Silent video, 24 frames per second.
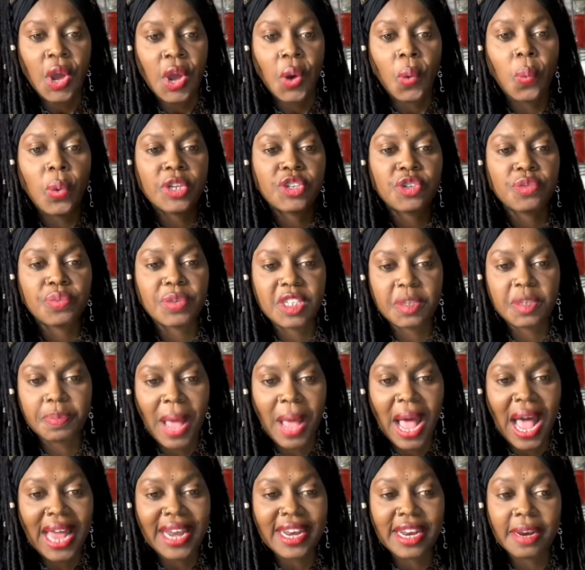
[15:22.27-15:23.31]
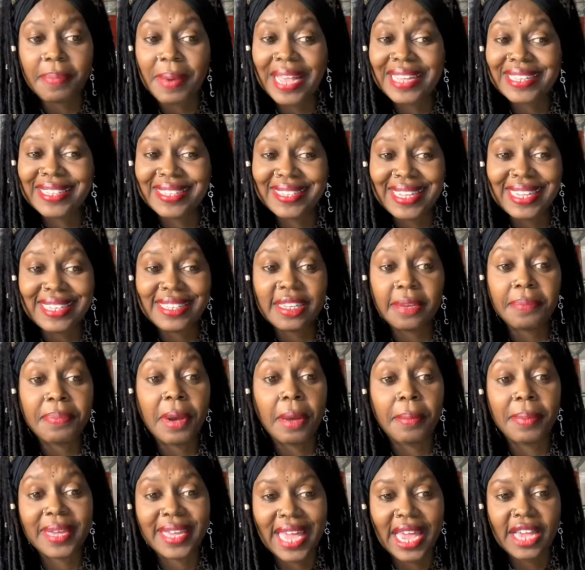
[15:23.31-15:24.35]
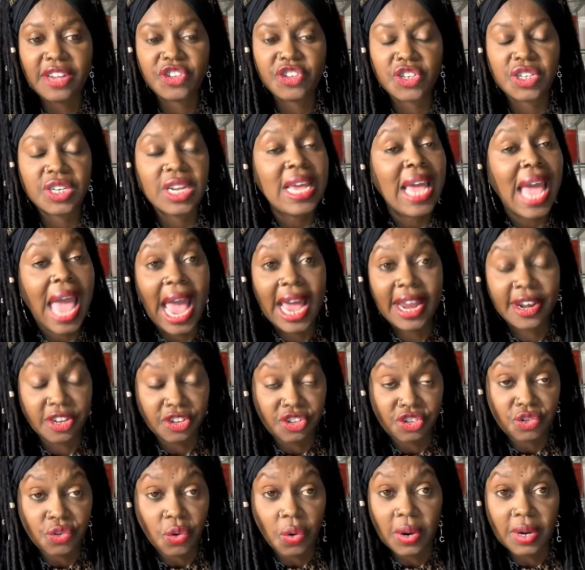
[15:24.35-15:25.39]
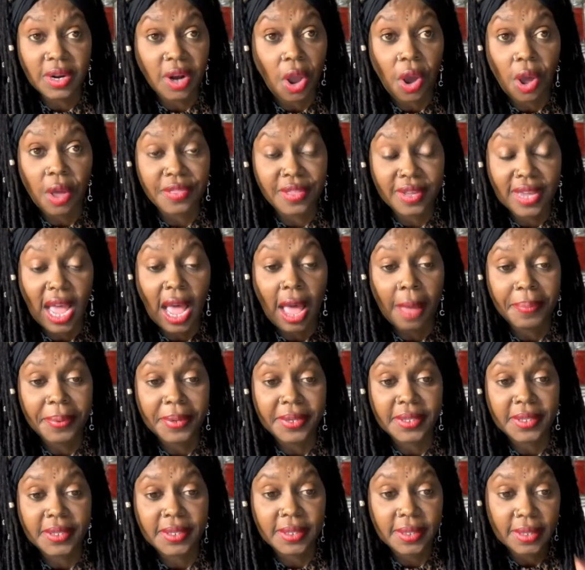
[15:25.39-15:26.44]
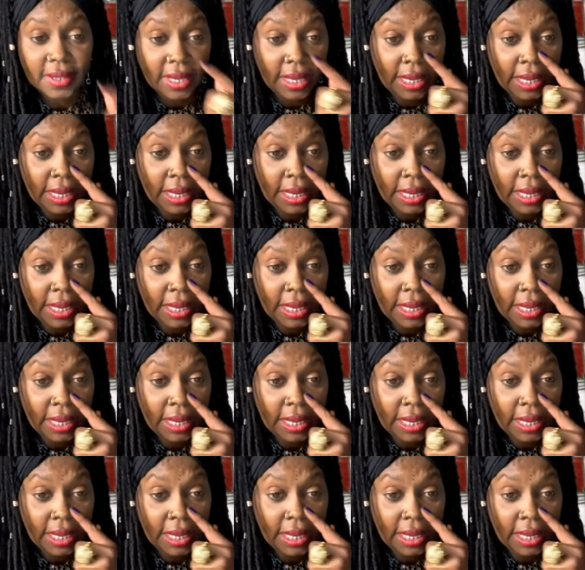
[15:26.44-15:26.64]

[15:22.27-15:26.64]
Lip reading: which responded by ceasing publication and destroying all the copies.